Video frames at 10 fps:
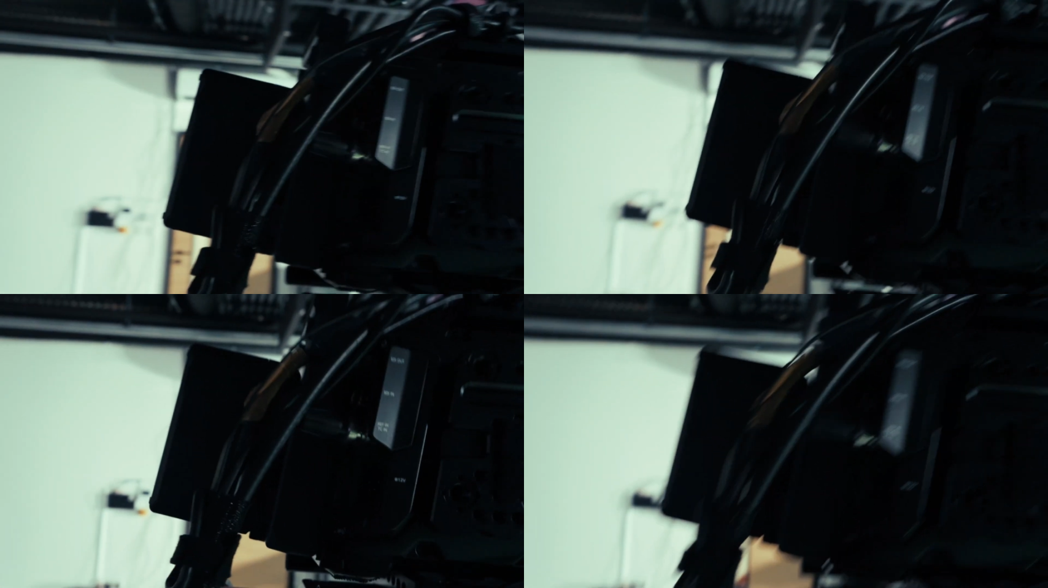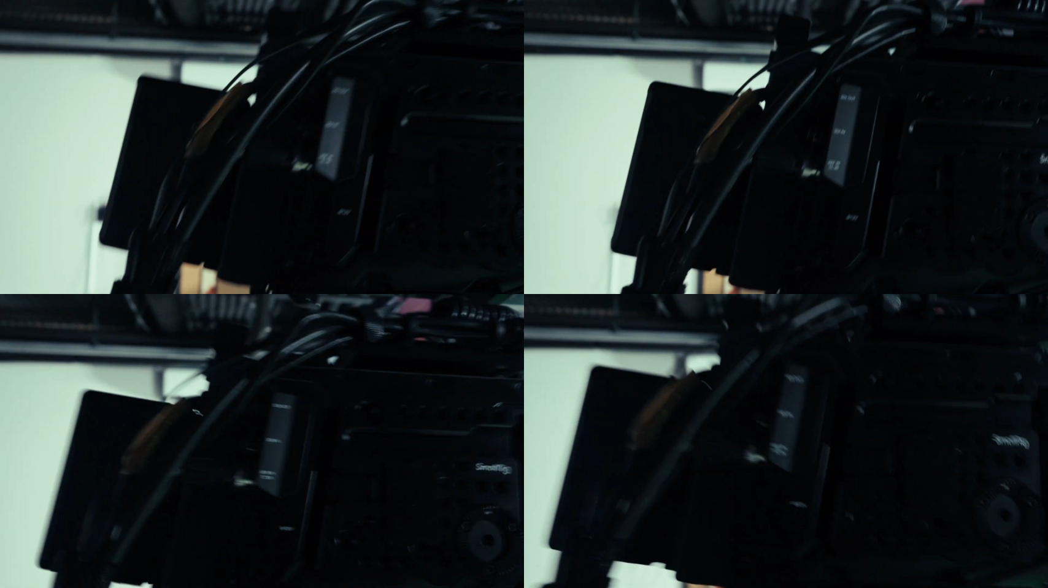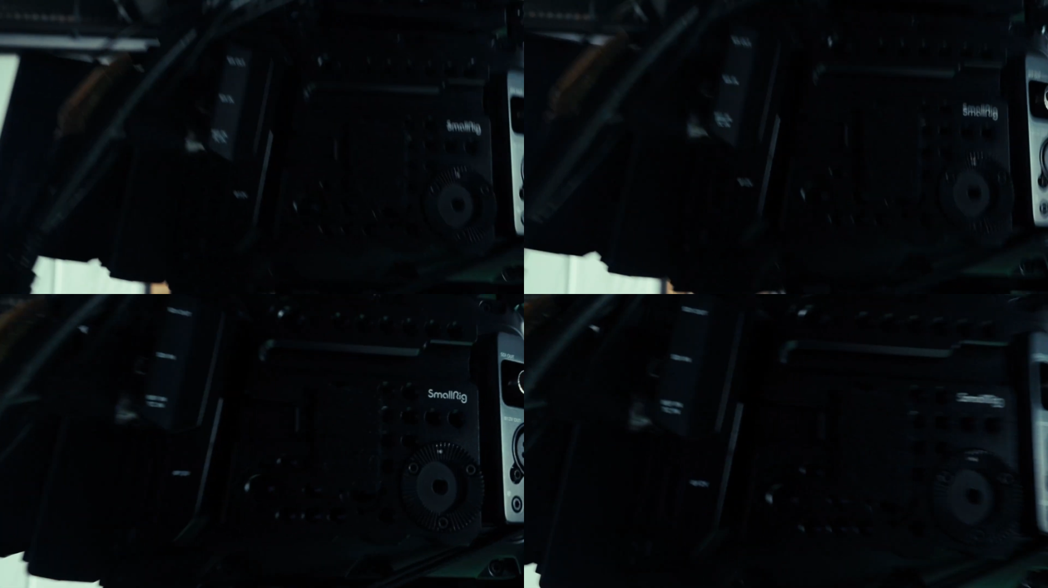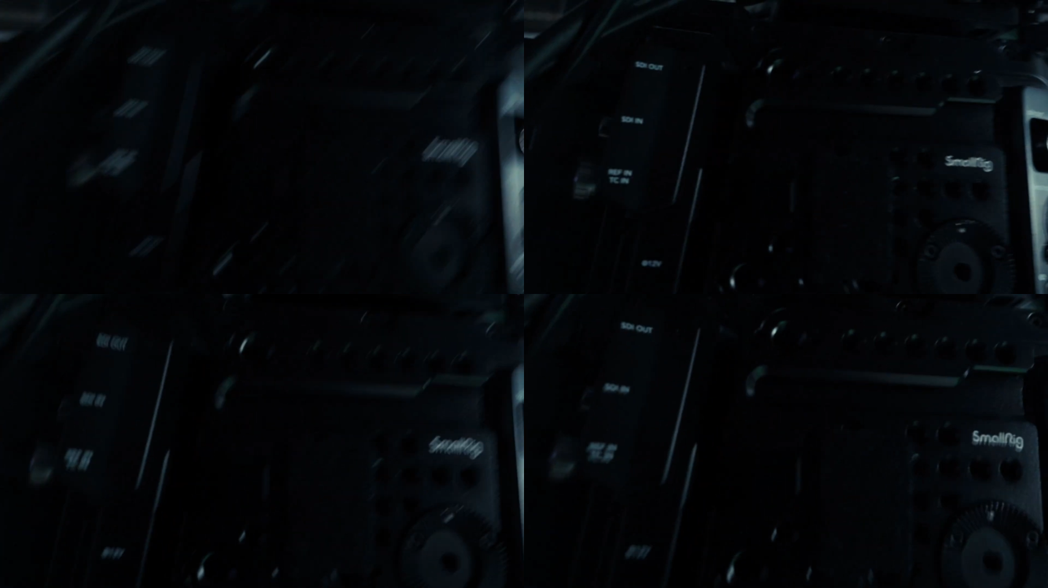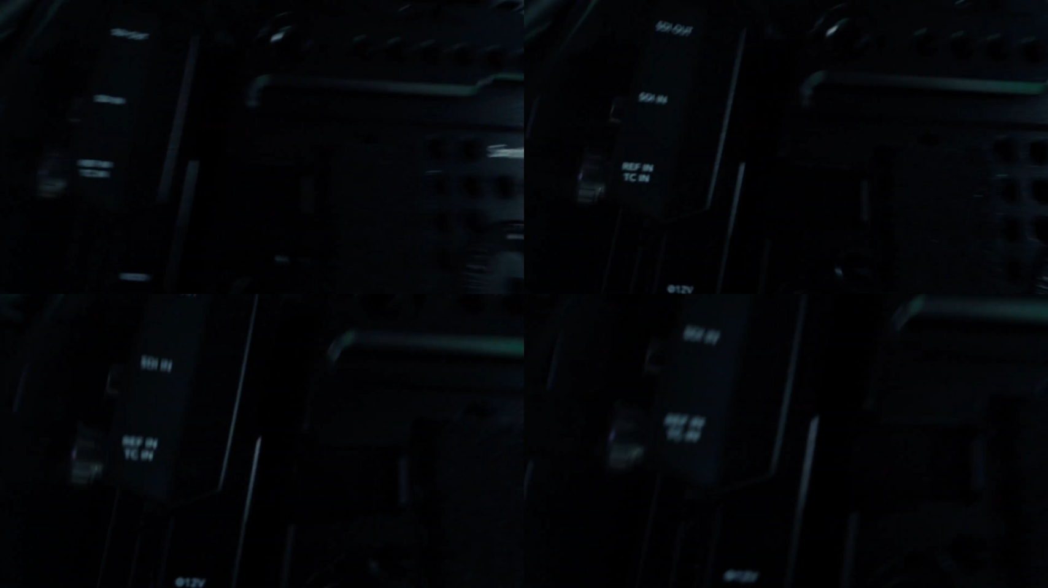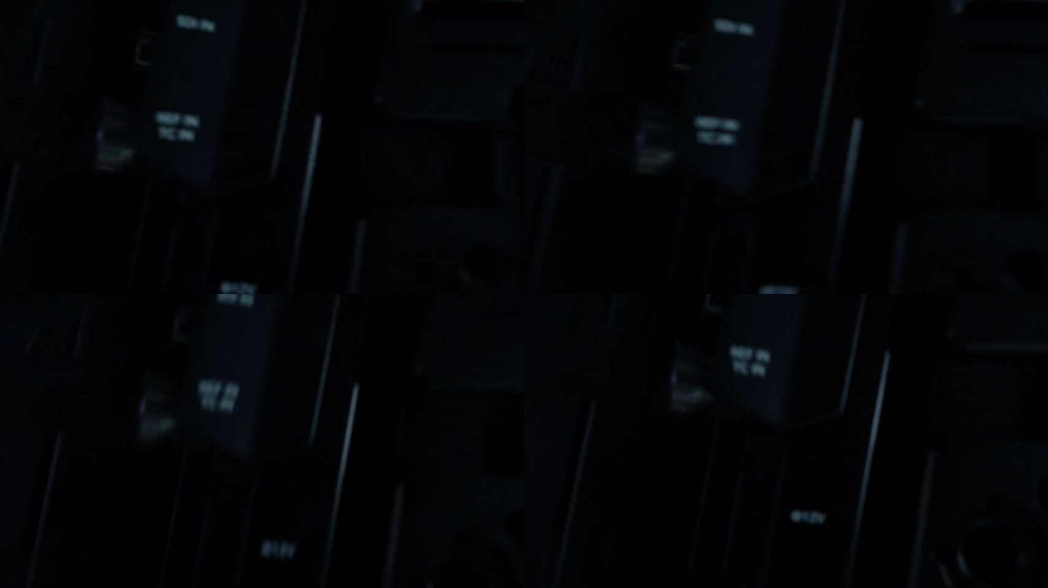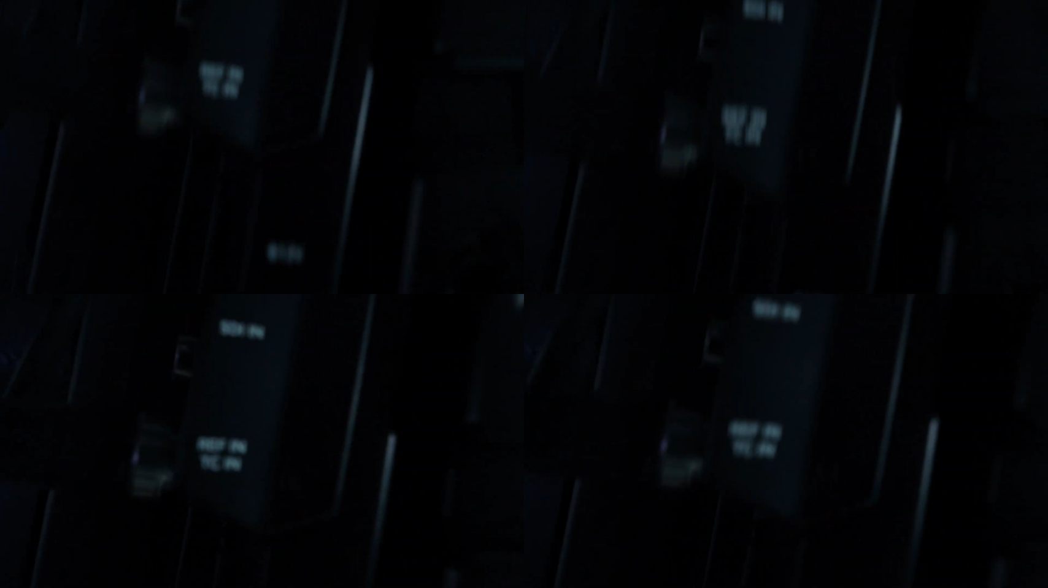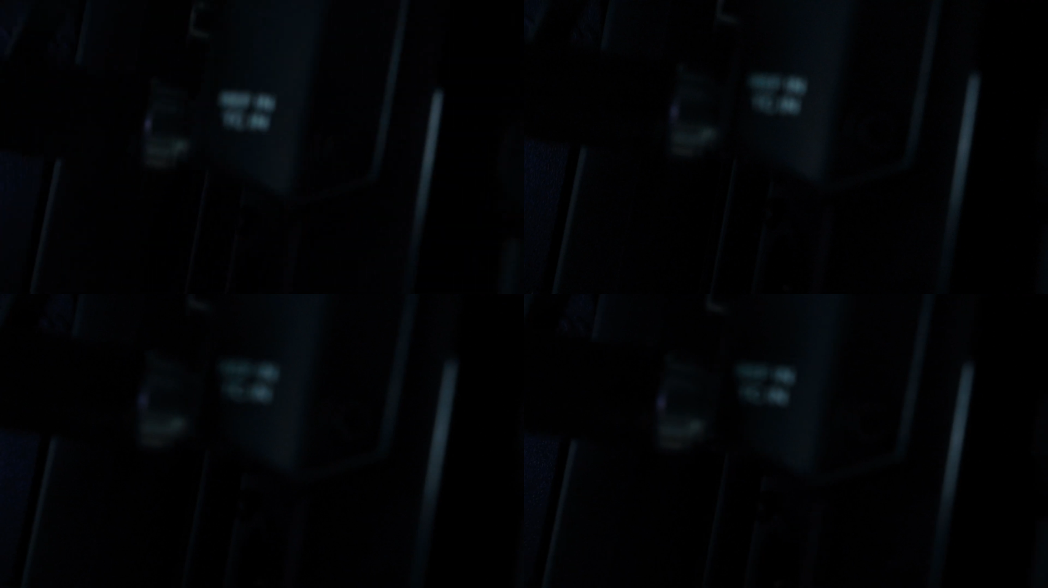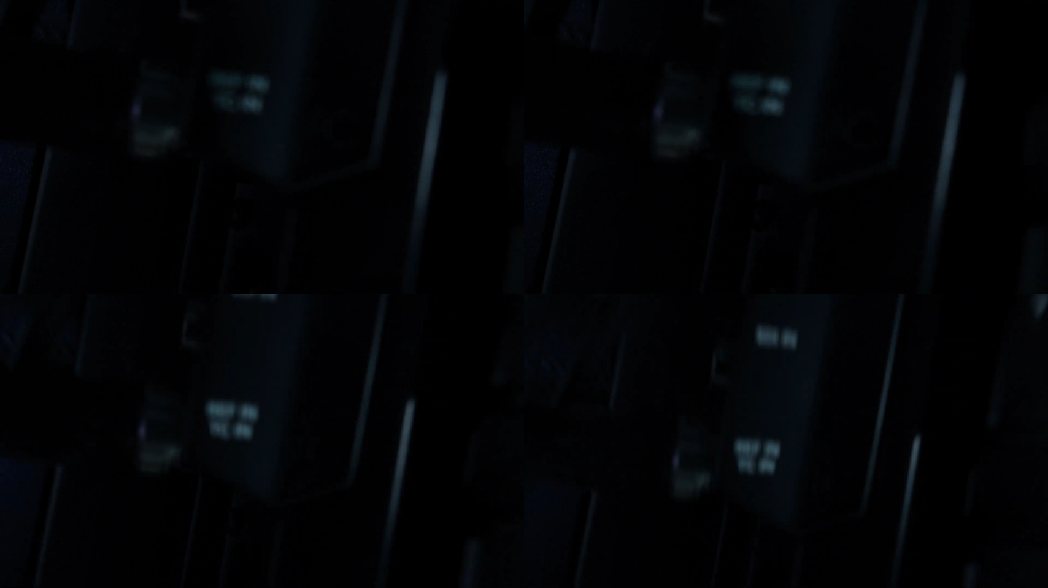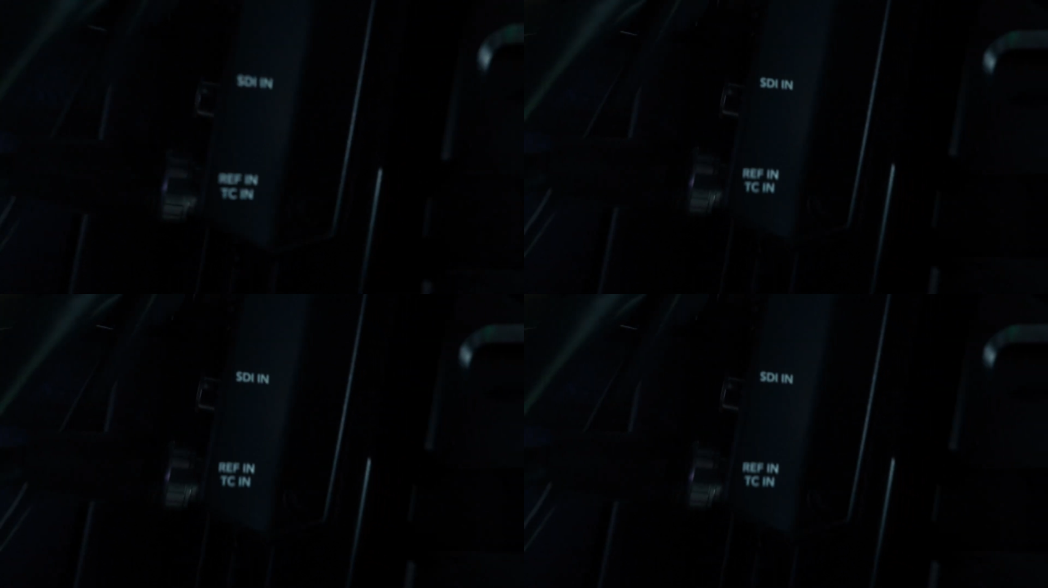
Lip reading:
(no speaker visible)